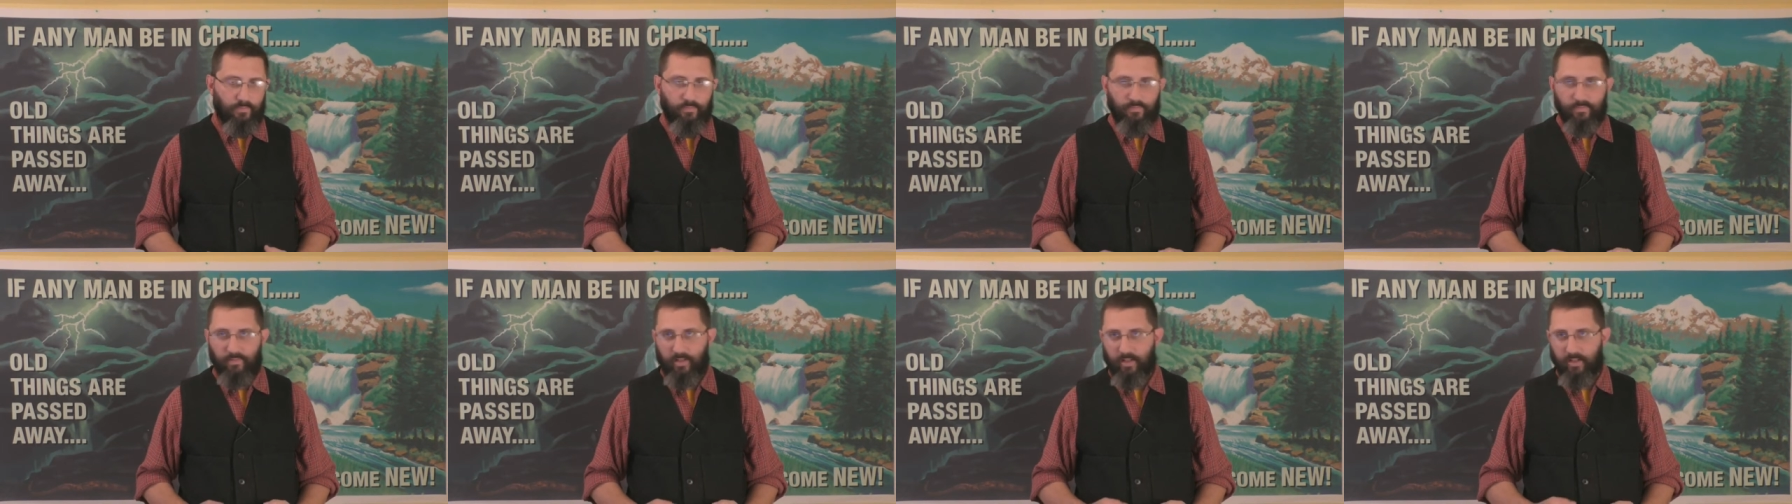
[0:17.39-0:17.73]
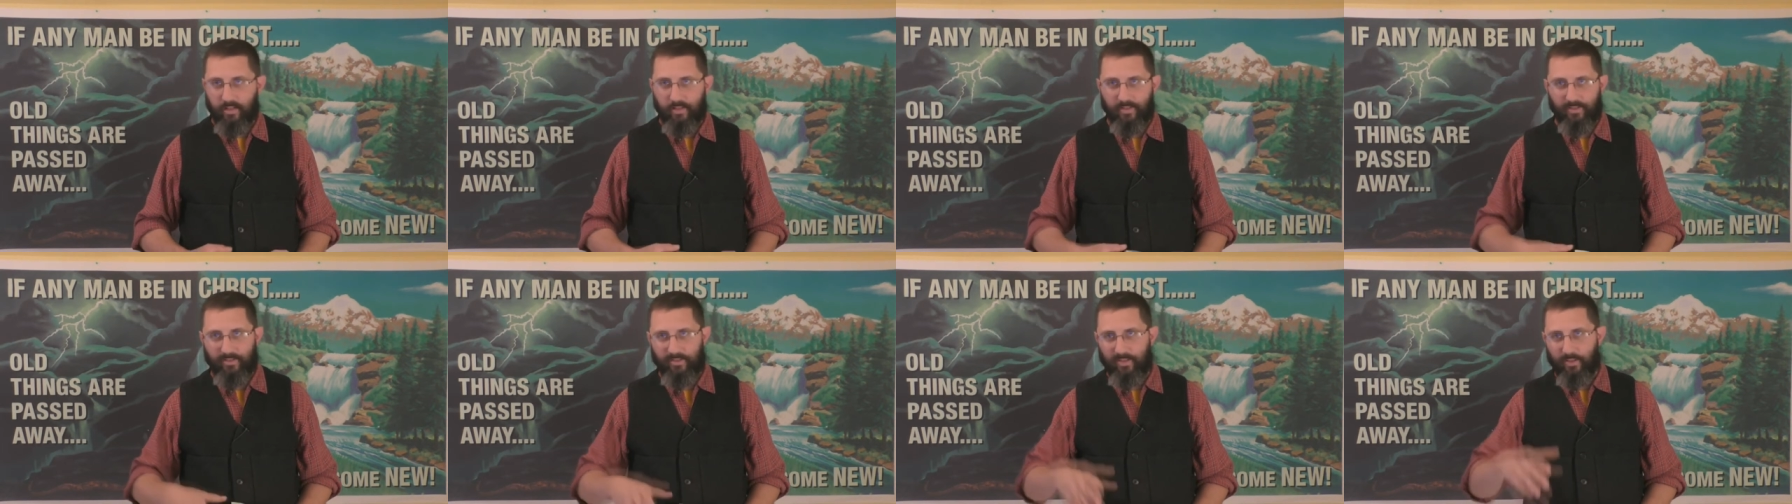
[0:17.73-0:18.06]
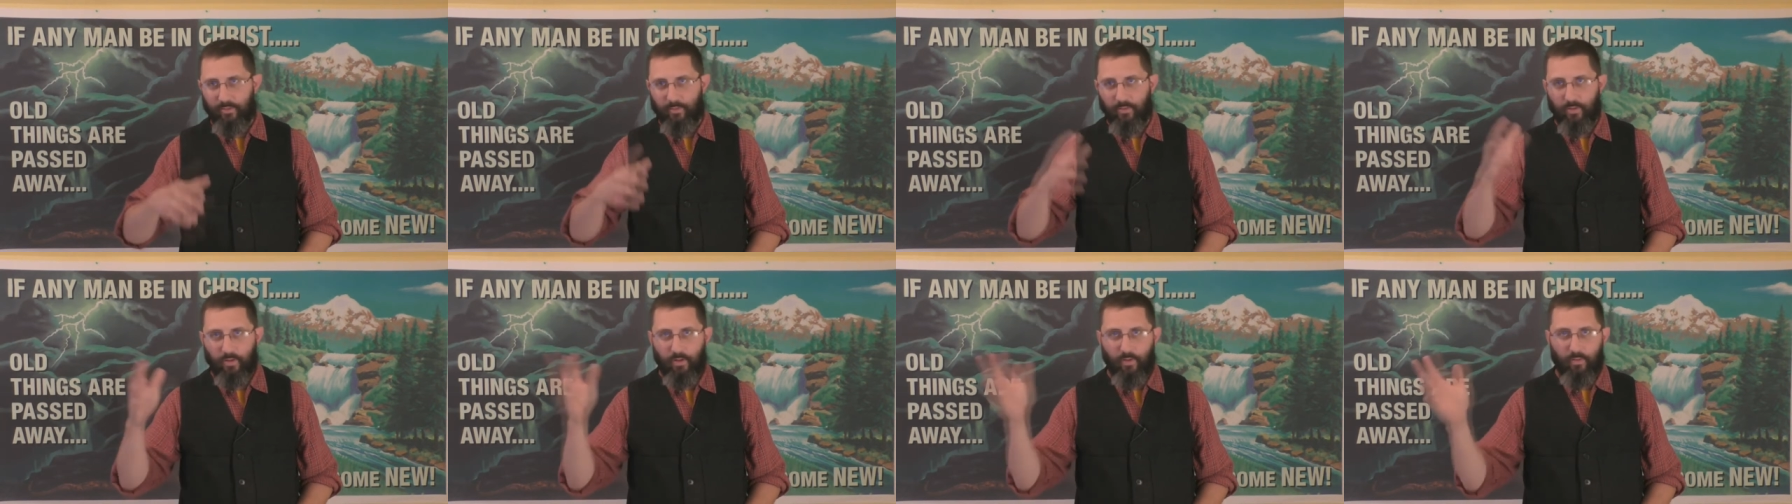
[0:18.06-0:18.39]
not going to say
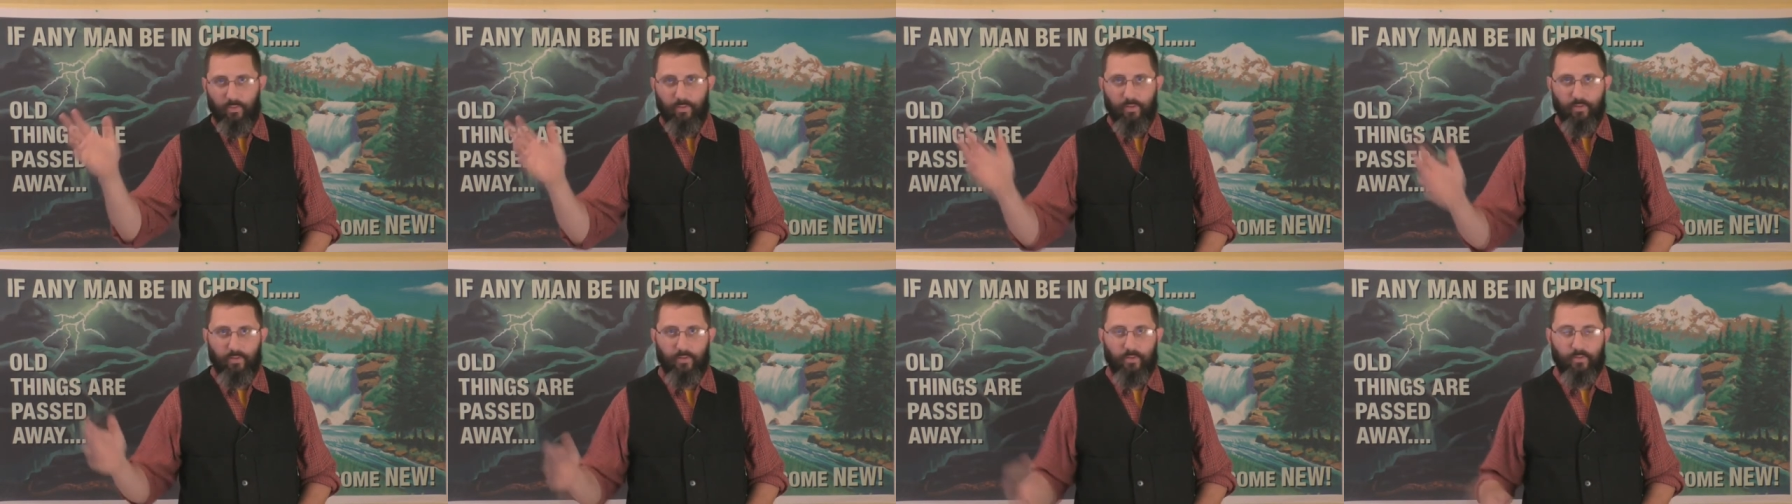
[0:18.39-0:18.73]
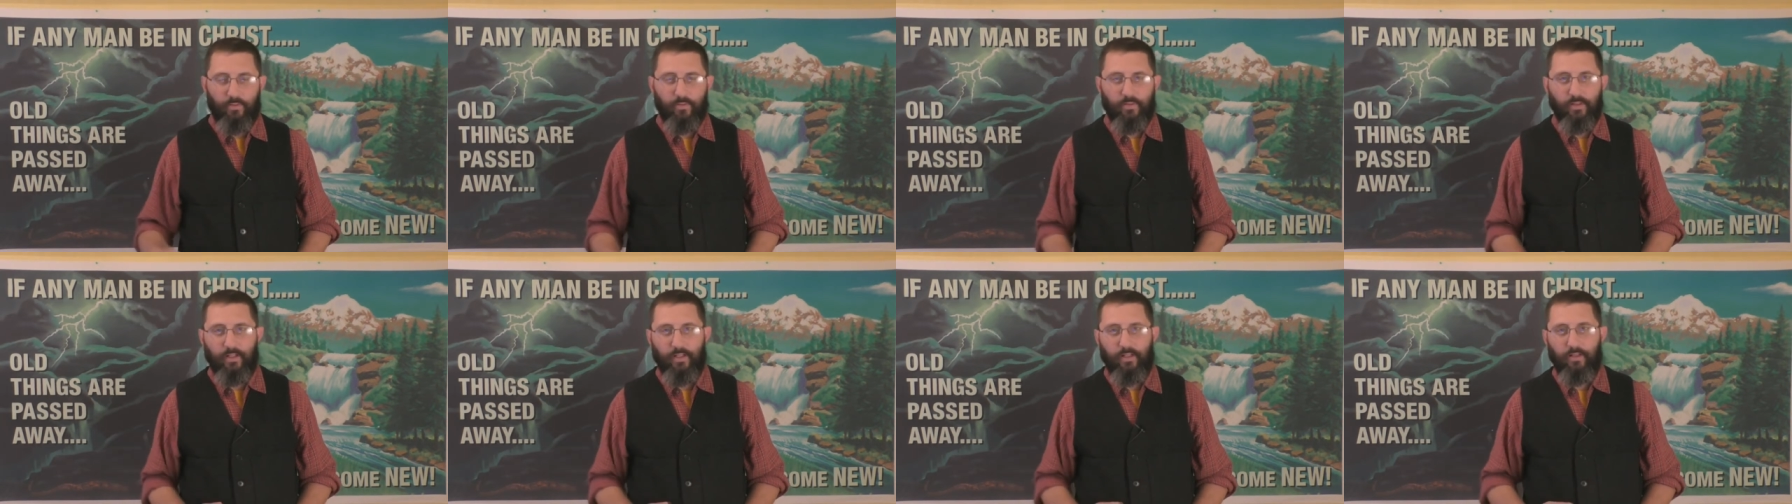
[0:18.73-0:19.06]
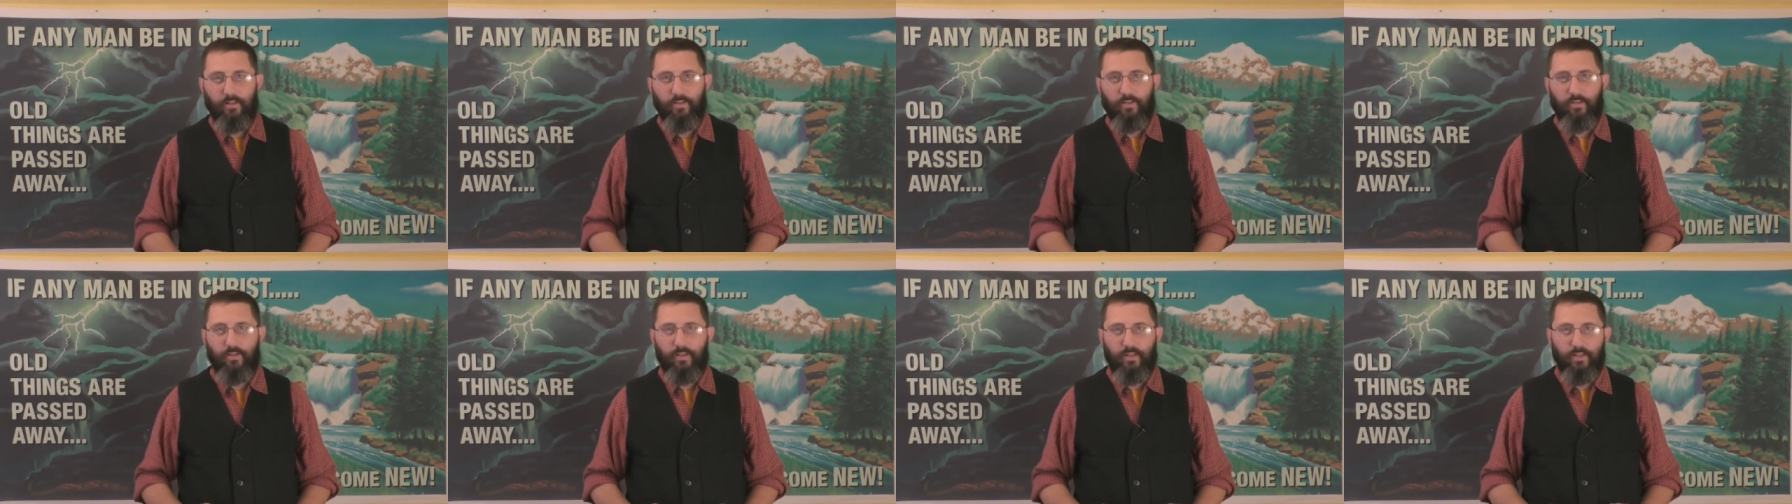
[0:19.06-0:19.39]
what all we were doing
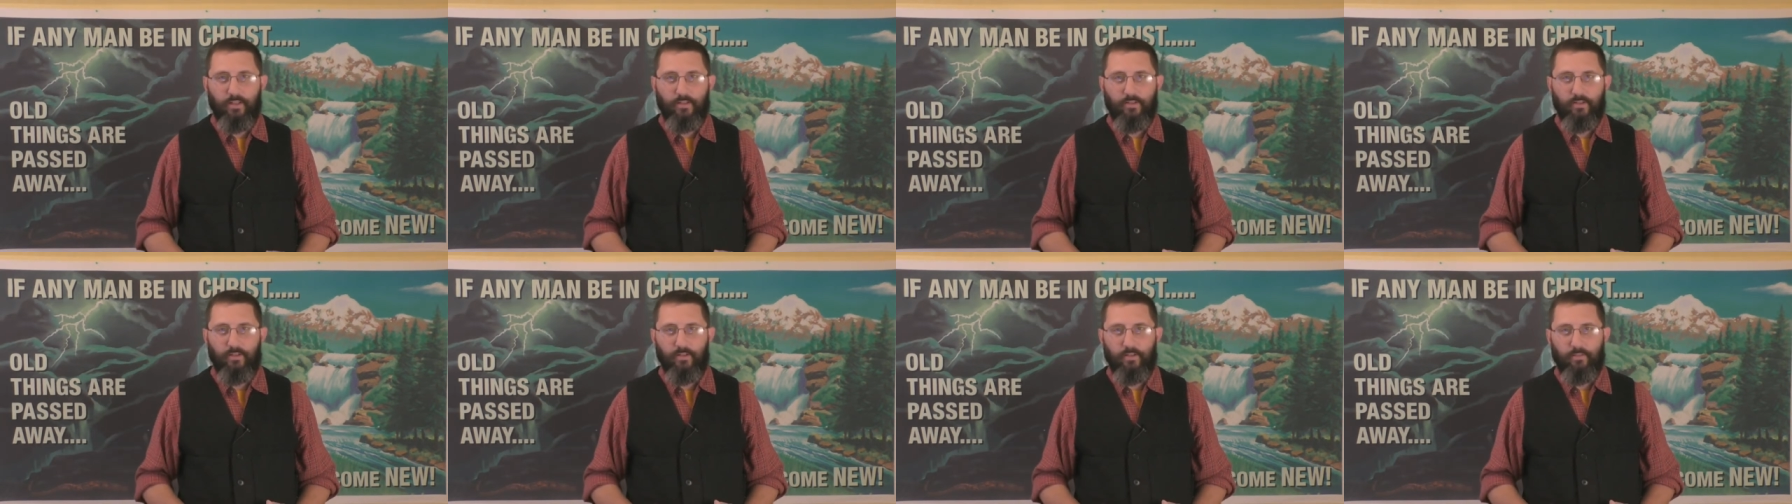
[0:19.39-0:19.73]
there and things.